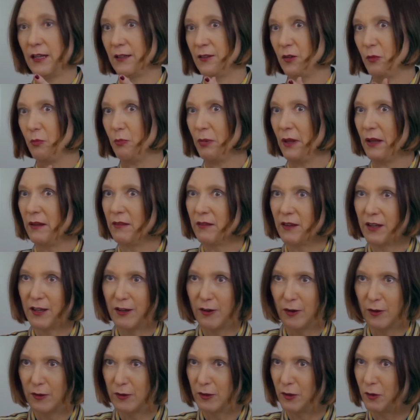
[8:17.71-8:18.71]

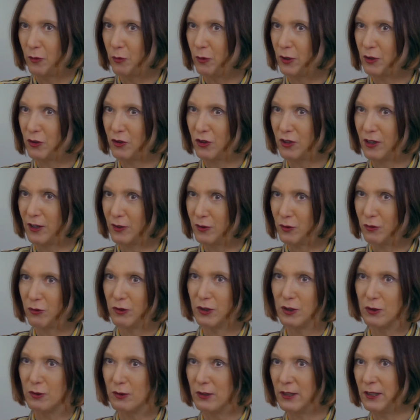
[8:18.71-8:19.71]
depending on in which
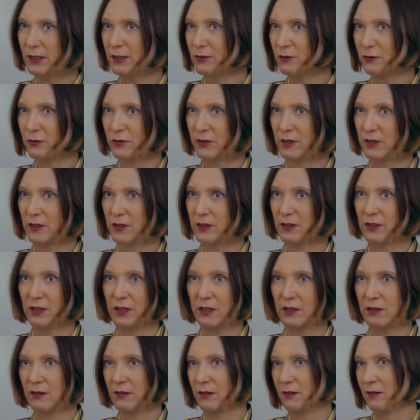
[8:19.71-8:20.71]
country you live,
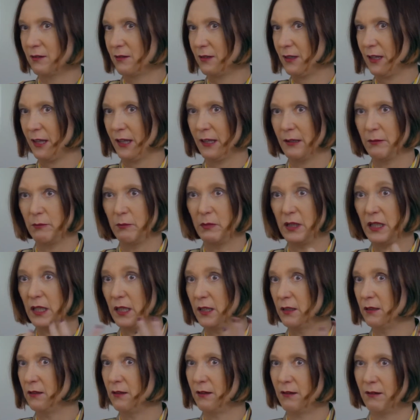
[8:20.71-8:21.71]
it can
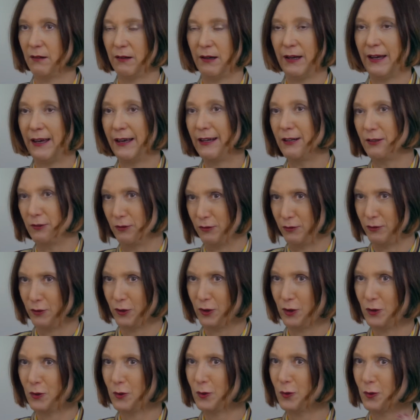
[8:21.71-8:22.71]
mean hell
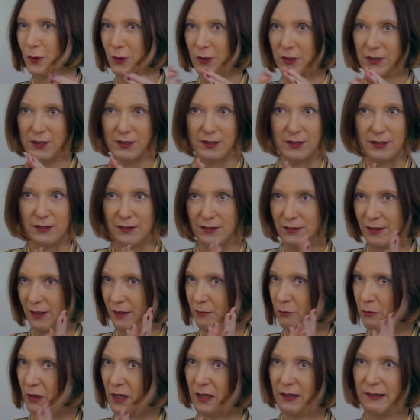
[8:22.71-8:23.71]
for you, or it
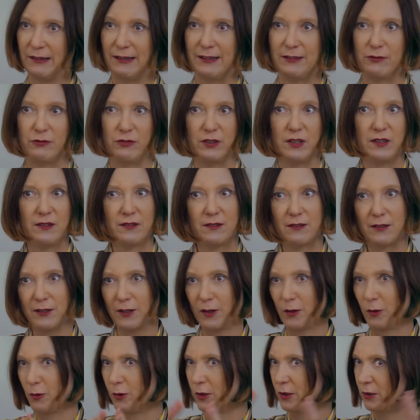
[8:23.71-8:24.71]
can make life
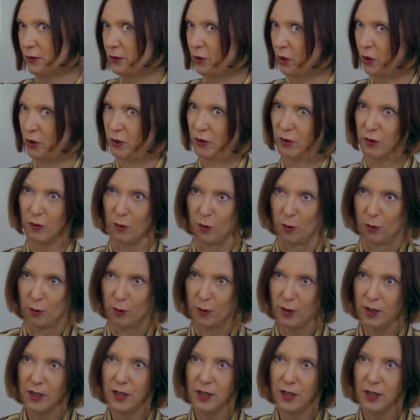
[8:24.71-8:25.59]
easier or not at all.